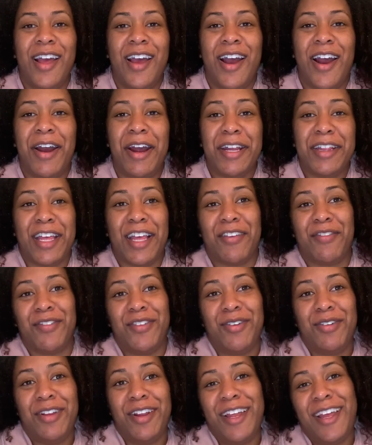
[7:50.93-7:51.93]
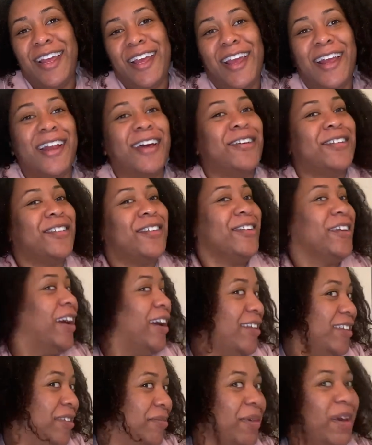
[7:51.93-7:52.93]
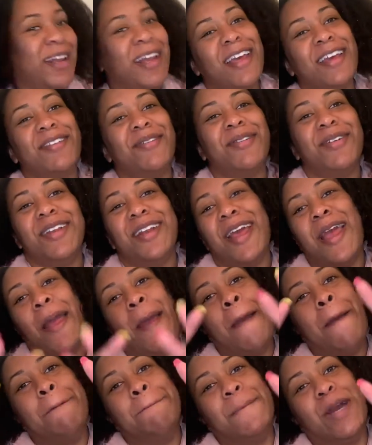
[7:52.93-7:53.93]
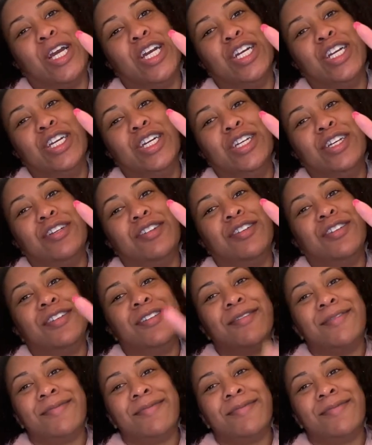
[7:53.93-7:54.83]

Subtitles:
All right, thanks for tuning in, and I'll see you guys in my next one. Peace.